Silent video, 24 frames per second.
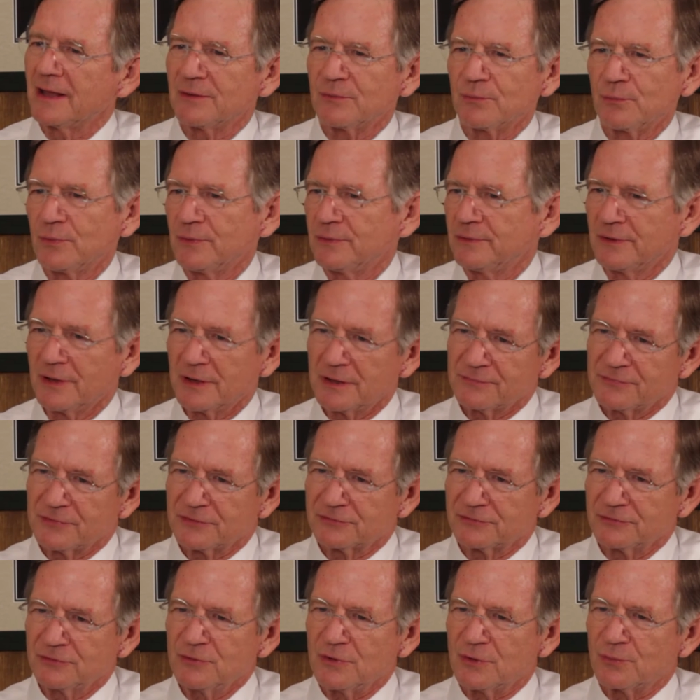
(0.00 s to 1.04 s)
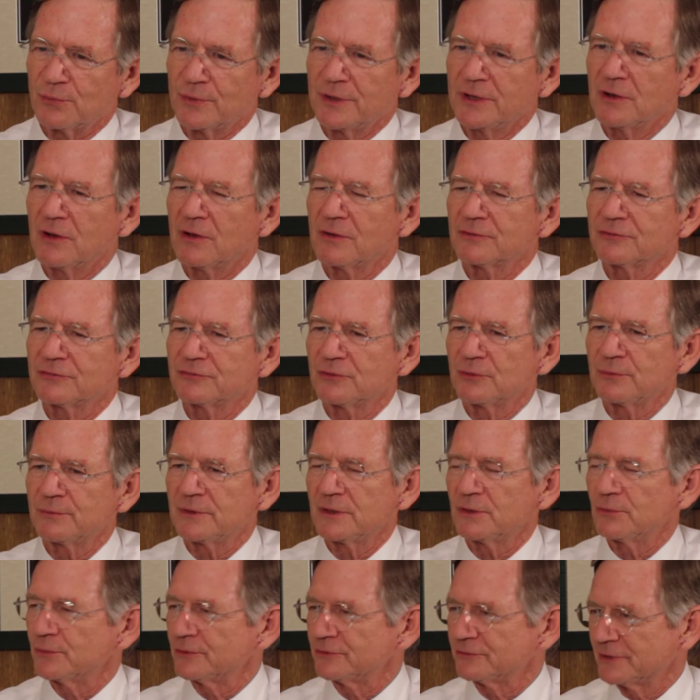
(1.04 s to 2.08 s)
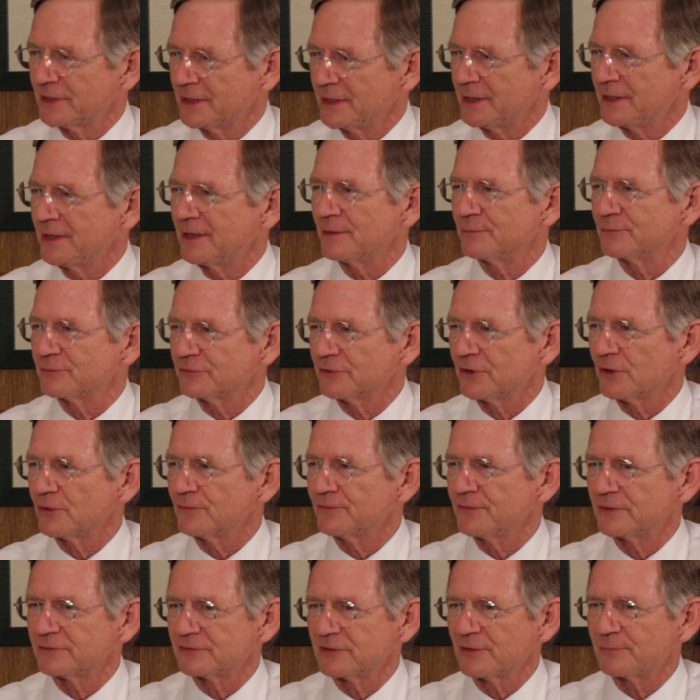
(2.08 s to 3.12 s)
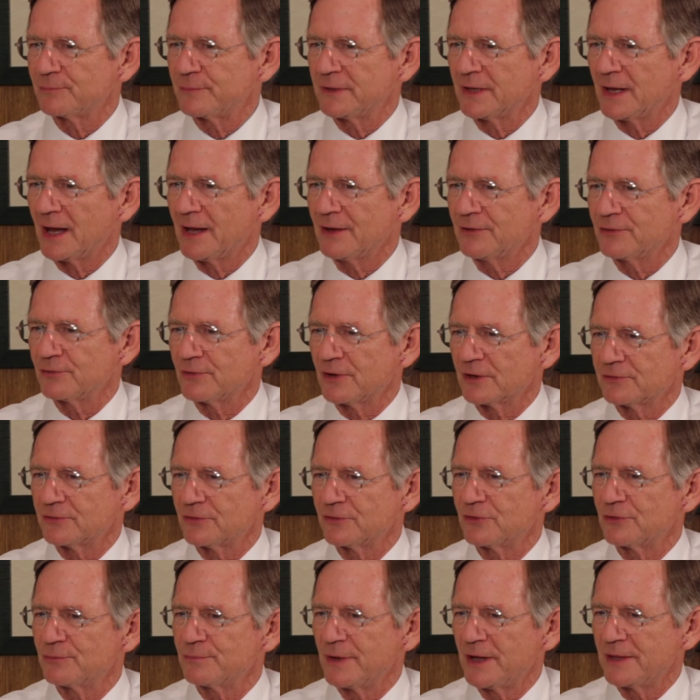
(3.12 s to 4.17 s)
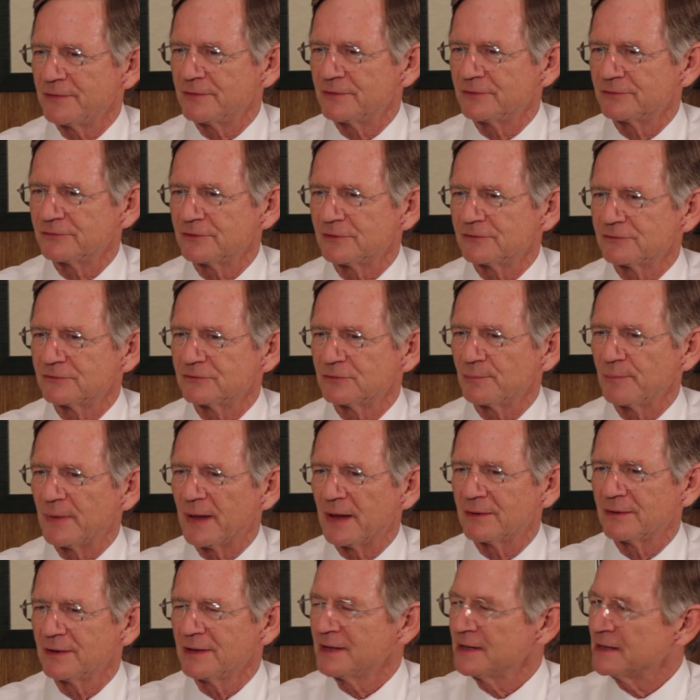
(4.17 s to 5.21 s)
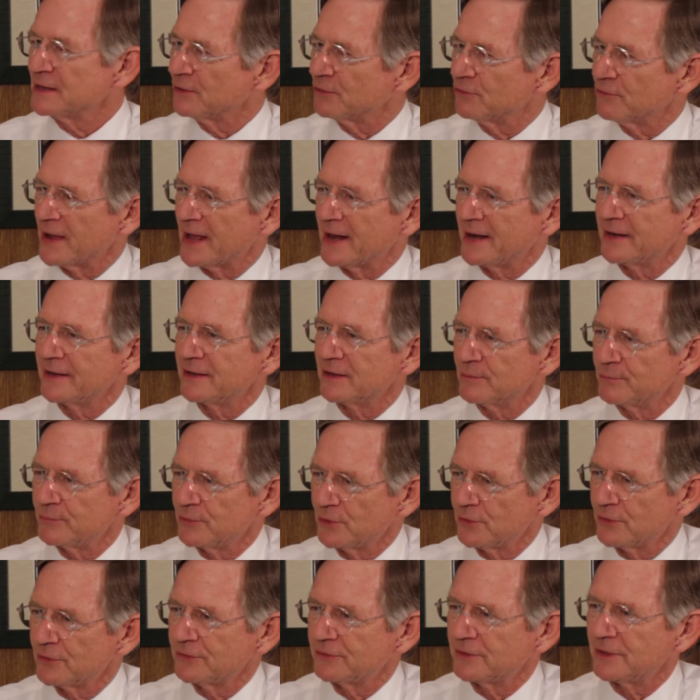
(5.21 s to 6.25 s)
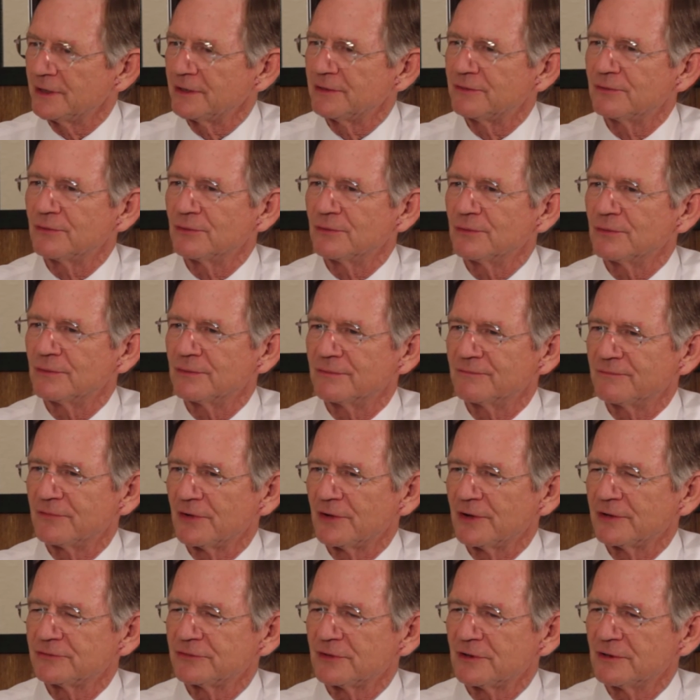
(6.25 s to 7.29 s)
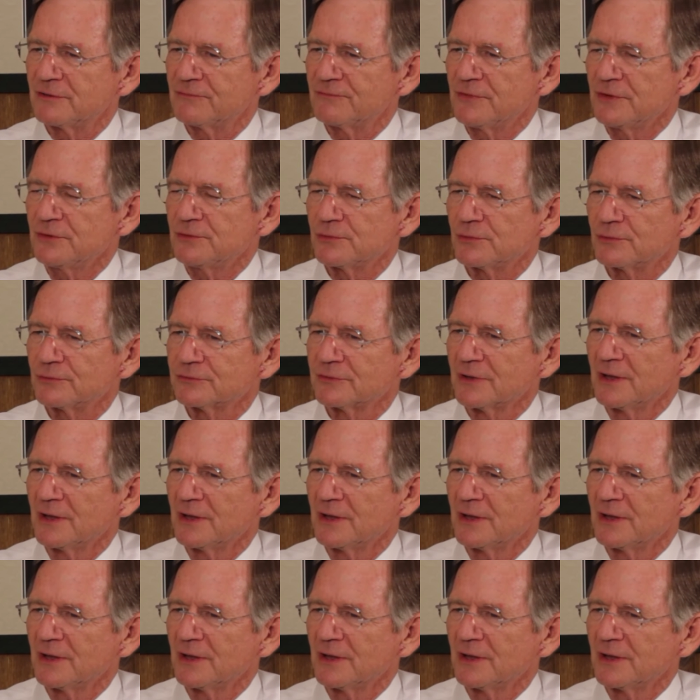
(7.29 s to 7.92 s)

and none of us knew it, we all assumed it was he himself as F B I director who had made the decisions about granting immunity to various individuals.